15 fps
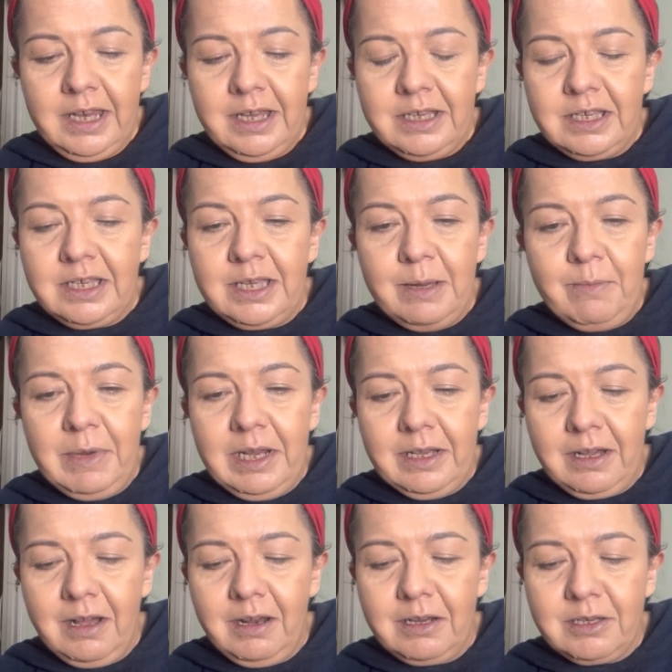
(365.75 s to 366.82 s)
Similar
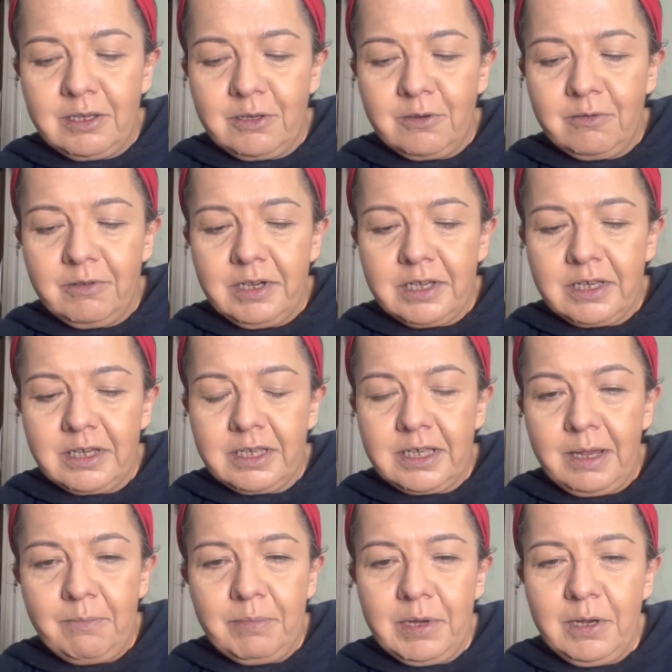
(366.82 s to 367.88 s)
colour story, as I
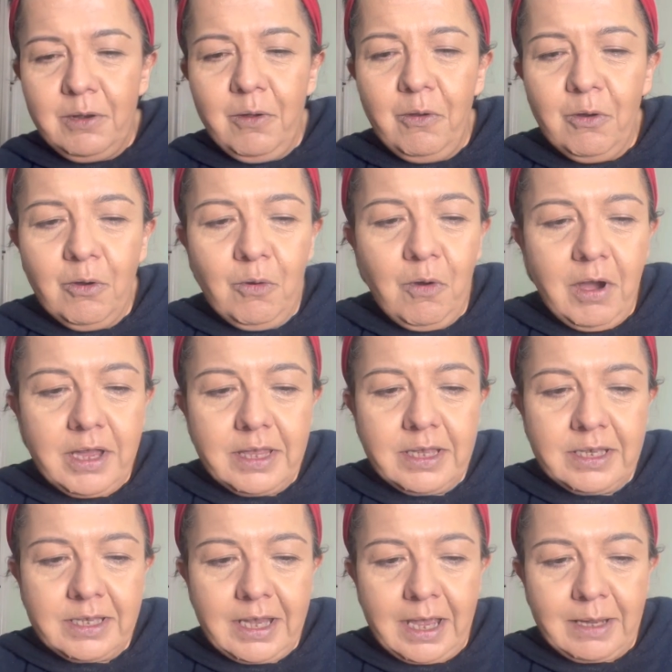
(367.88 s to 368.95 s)
said, but not quite the
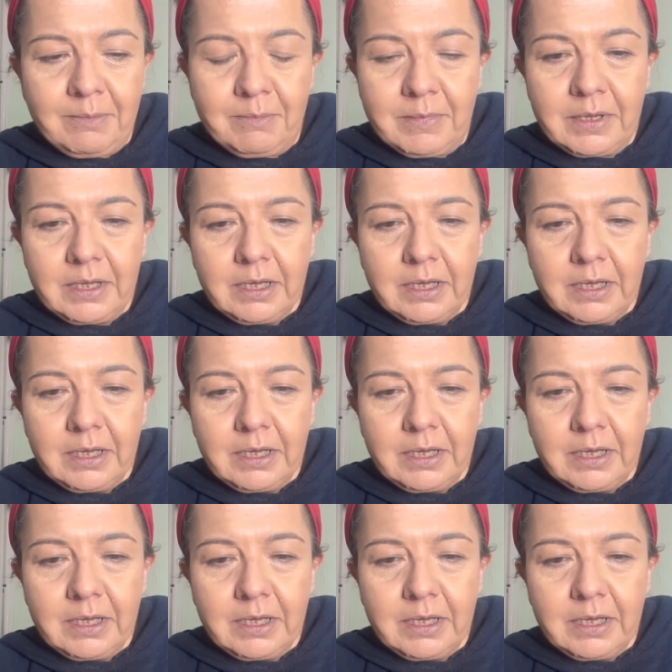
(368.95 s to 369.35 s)
same.